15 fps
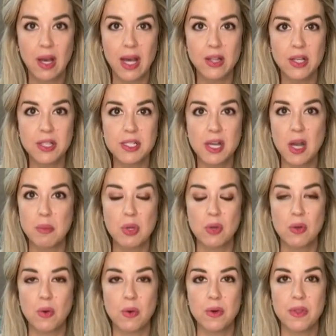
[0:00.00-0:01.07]
I looked it up. You
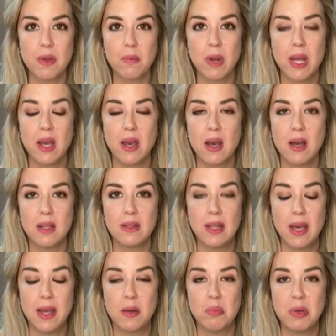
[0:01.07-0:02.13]
can order them right
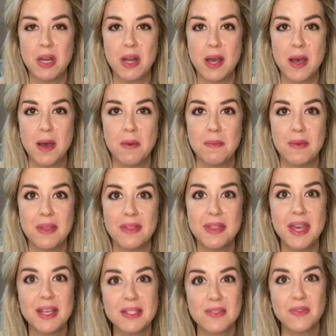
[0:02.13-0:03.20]
online. But um,
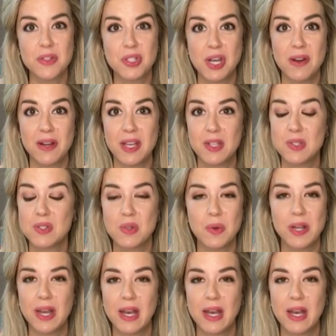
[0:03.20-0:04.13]
thanks for sharing his story.